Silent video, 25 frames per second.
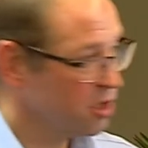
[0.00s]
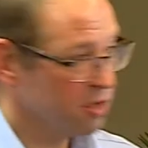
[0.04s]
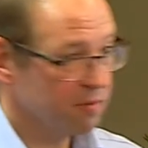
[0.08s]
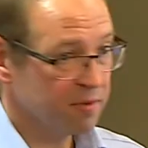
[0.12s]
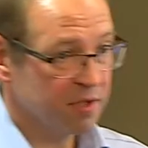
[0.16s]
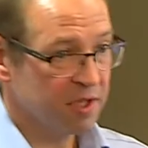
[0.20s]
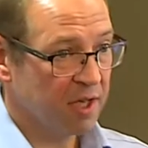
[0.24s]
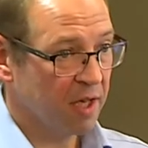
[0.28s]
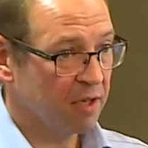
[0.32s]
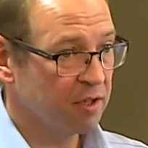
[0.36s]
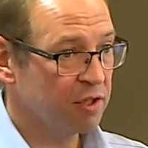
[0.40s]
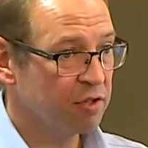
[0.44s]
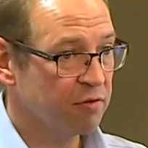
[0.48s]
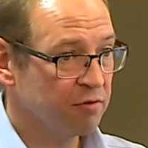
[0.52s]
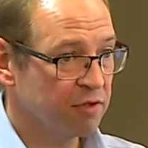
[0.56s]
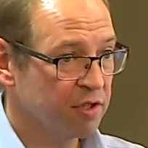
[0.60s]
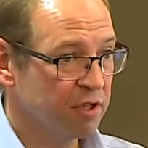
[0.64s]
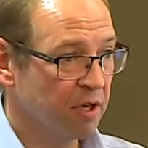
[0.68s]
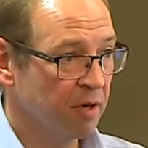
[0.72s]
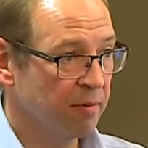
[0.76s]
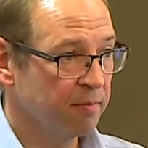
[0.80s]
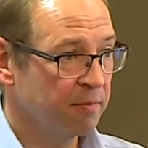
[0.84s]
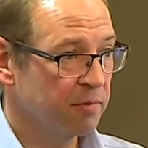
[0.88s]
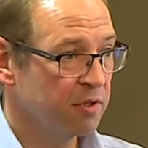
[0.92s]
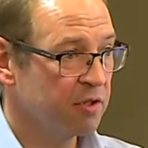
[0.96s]
substantial
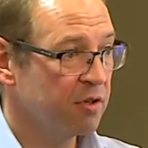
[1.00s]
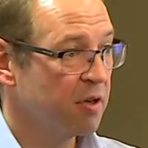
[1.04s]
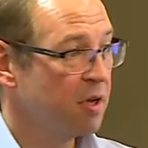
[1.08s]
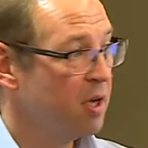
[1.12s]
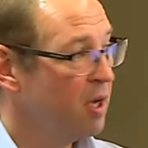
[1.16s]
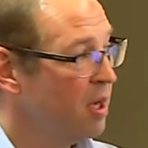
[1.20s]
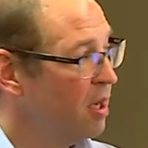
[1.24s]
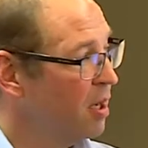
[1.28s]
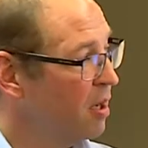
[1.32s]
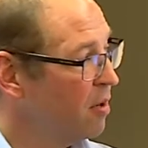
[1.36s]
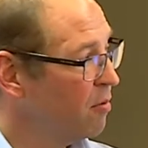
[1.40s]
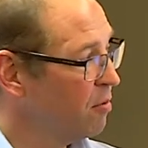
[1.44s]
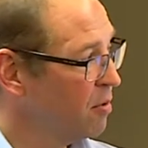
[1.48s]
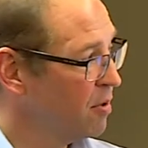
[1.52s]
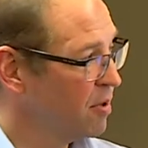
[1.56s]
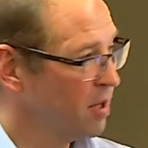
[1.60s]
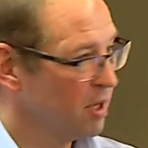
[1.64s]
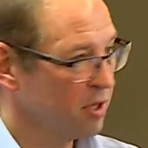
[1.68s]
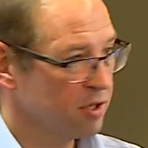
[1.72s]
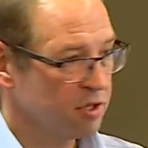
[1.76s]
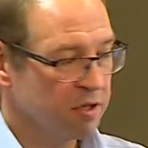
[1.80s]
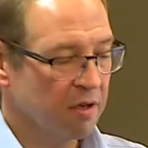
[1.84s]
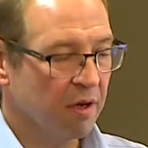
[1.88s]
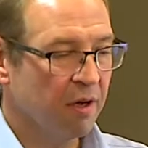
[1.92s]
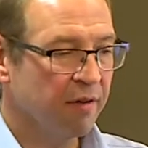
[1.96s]
sums with
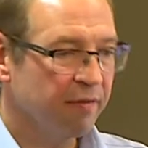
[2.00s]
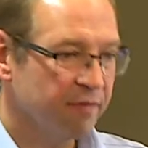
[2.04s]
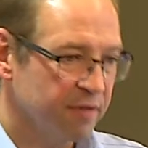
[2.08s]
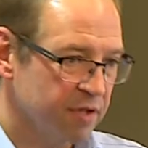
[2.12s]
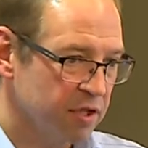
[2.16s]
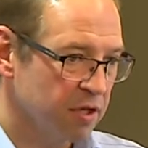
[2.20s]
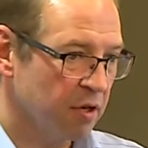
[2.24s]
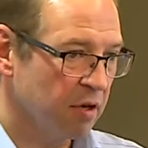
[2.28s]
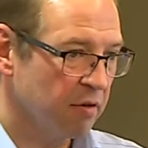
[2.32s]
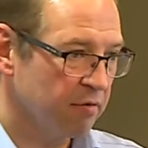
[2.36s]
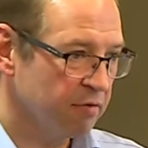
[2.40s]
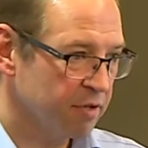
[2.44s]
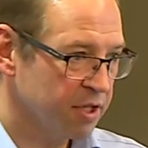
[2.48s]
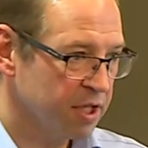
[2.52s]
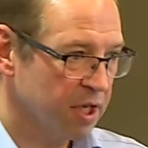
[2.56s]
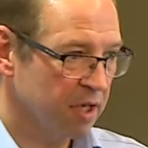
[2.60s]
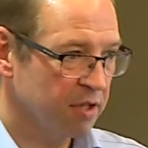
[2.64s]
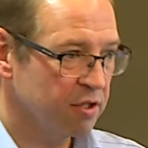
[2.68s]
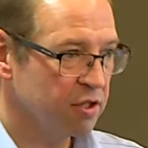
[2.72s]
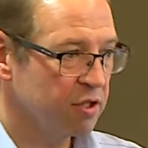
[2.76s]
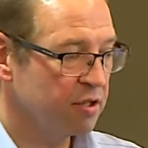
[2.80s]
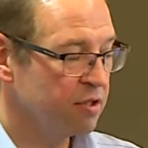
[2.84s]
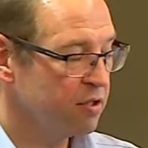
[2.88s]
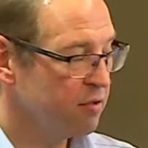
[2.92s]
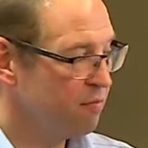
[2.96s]
things like facade
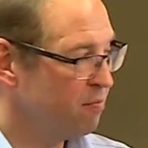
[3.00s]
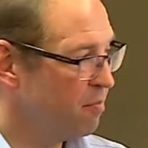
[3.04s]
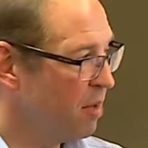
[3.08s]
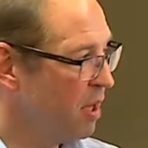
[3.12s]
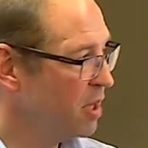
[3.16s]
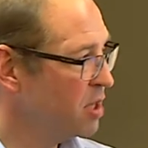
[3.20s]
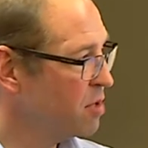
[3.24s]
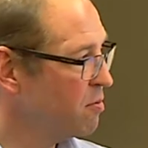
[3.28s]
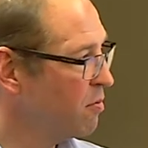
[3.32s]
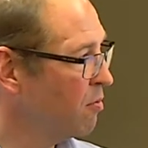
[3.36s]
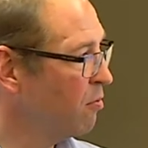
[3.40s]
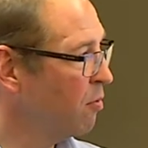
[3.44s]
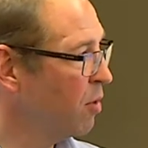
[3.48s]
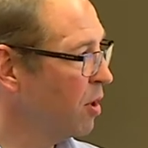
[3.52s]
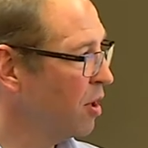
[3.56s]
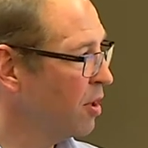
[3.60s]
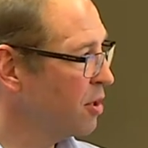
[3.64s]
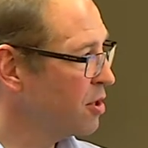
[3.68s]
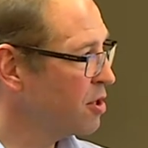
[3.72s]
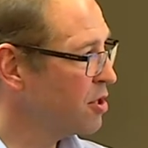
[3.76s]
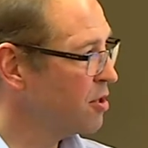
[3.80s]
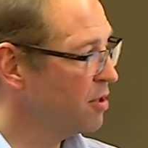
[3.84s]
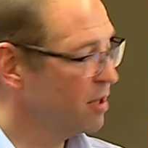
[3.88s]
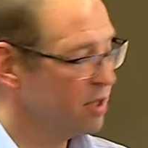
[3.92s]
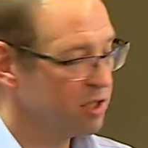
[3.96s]
retentions and basement
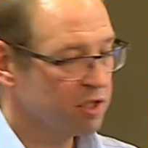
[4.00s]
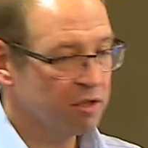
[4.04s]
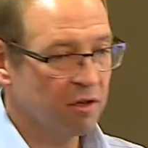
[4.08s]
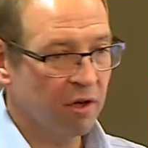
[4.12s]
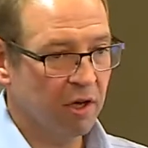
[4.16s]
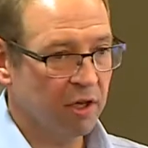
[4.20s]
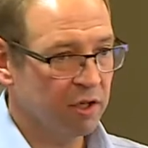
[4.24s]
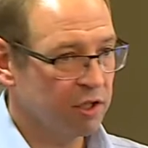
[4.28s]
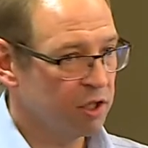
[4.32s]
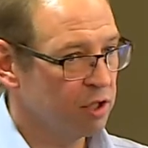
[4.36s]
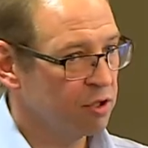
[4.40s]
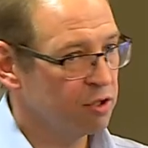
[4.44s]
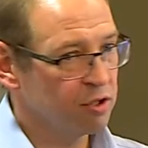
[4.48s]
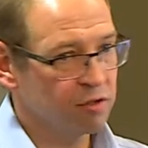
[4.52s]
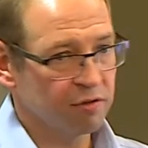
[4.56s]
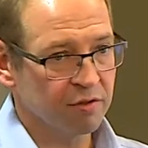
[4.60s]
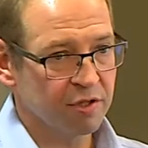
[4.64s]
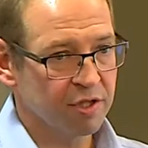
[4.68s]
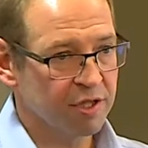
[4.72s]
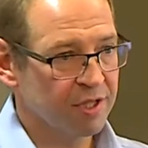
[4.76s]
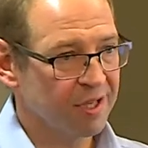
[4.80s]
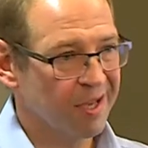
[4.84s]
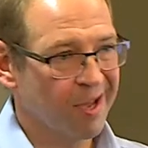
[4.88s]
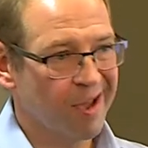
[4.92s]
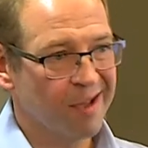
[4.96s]
works. It's not unusual to
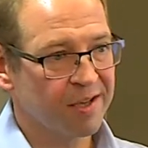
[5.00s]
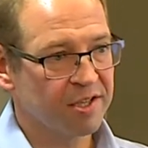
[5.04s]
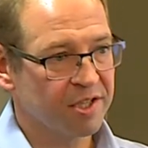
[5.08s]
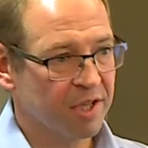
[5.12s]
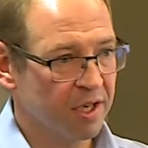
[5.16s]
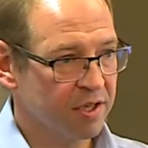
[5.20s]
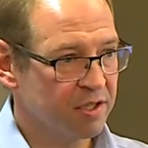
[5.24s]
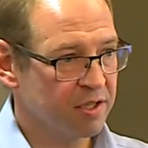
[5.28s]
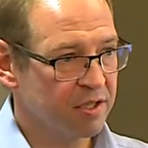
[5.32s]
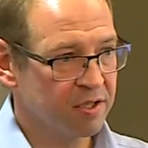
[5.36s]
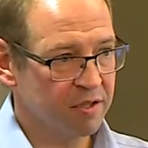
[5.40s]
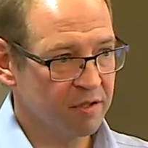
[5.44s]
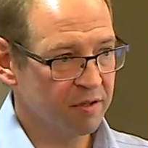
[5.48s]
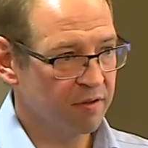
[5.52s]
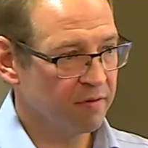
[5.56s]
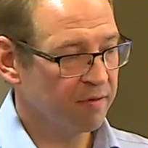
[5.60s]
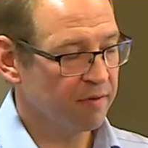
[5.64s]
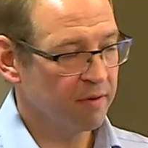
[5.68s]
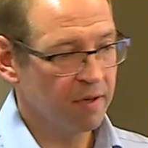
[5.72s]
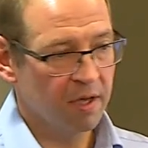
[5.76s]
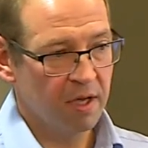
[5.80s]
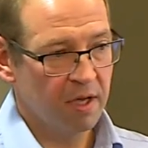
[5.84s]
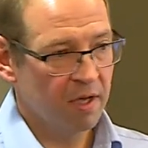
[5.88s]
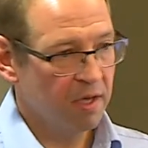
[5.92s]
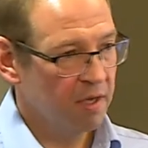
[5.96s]
see excesses of
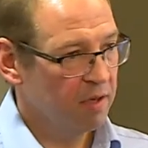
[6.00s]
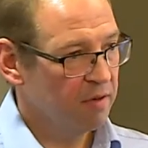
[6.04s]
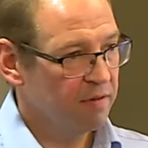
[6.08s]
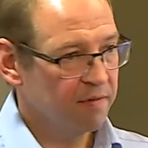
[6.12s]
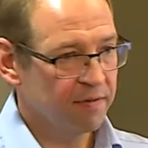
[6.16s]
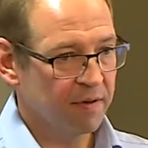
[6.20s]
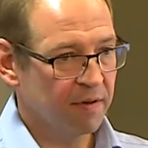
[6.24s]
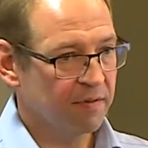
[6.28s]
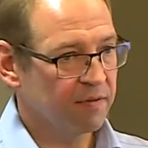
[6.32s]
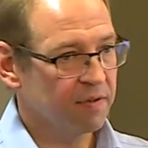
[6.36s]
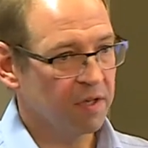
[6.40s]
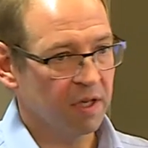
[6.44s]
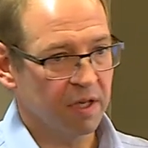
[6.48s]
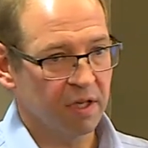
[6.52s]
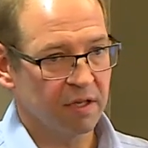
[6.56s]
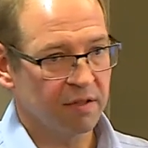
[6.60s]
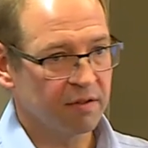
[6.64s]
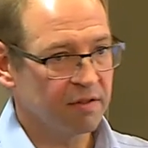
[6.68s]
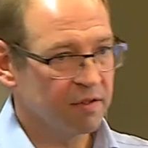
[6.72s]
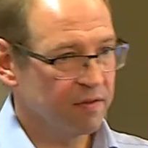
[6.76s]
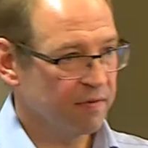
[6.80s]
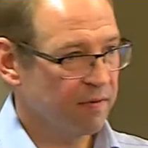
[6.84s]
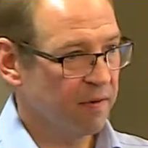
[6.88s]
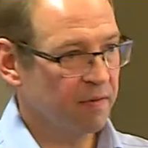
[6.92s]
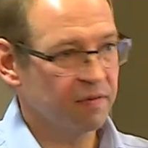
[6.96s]
15
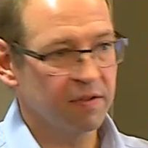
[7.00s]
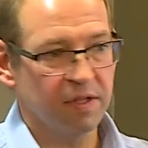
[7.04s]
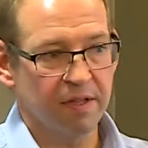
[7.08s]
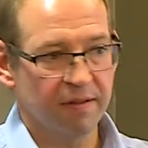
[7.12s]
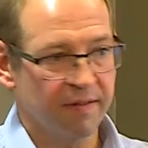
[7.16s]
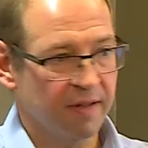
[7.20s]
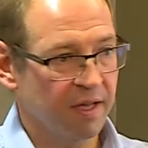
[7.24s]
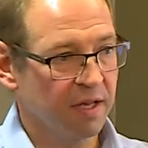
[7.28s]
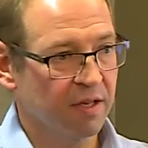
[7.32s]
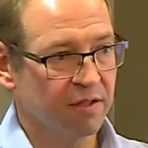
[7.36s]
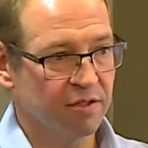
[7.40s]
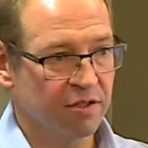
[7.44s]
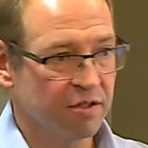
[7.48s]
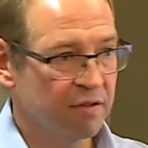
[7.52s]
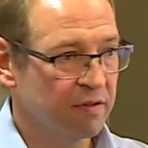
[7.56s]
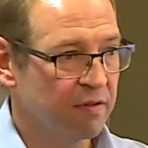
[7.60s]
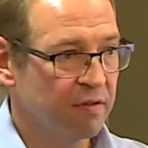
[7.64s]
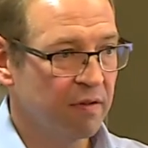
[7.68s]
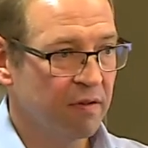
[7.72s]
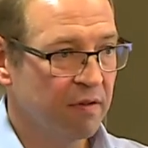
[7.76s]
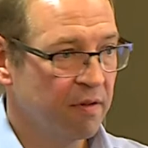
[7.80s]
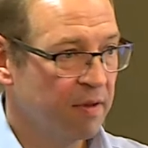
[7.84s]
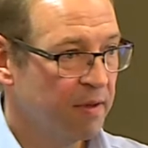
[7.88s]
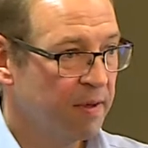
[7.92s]
to 50,000.